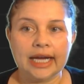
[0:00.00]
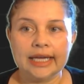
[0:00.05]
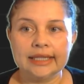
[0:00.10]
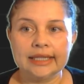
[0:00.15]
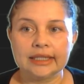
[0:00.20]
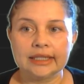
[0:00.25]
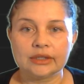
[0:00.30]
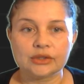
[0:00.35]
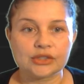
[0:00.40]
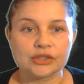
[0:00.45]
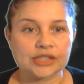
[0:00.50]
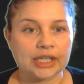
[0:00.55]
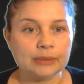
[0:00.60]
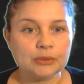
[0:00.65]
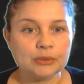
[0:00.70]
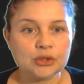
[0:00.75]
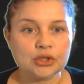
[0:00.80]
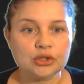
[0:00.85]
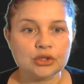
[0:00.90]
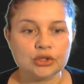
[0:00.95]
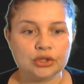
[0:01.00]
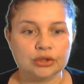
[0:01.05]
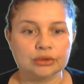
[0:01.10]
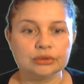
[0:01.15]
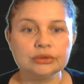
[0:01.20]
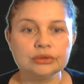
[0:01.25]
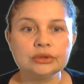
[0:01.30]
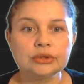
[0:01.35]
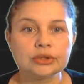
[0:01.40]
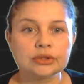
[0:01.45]
I now
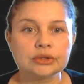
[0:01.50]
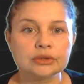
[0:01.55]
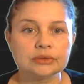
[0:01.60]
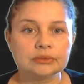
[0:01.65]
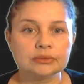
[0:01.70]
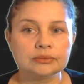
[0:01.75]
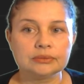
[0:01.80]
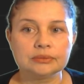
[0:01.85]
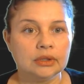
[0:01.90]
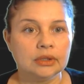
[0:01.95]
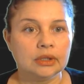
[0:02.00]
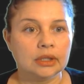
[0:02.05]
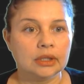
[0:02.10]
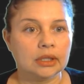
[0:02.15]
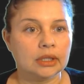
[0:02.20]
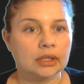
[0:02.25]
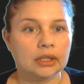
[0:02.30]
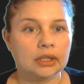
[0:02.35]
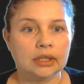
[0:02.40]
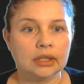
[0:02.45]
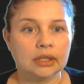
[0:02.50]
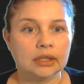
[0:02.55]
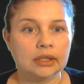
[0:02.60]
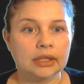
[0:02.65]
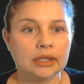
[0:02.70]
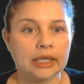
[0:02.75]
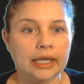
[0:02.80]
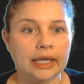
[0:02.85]
substitute uh,